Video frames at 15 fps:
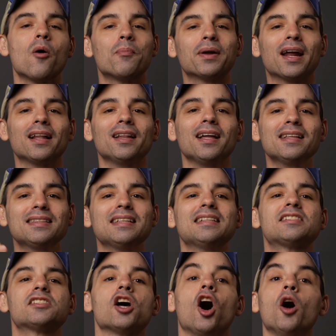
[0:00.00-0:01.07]
but I like that
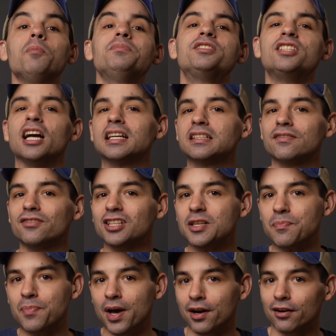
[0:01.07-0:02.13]
it's objectively
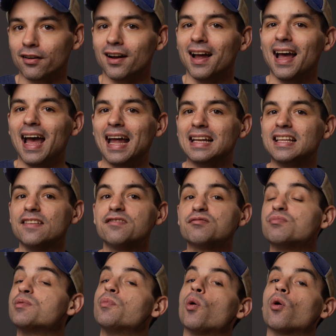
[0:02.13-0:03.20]
better and gives
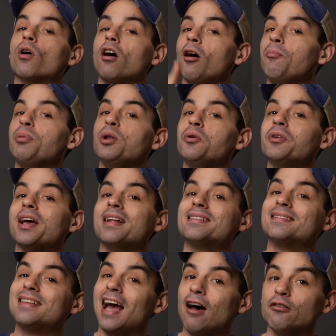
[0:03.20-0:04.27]
me more upload
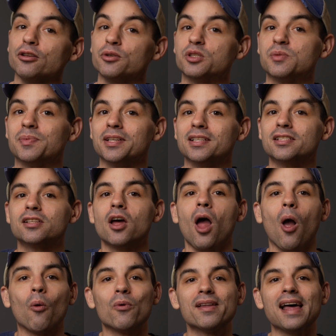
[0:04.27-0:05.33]
and download speeds
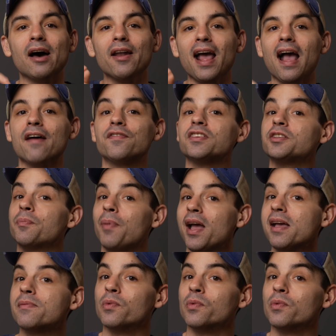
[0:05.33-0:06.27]
without having to pay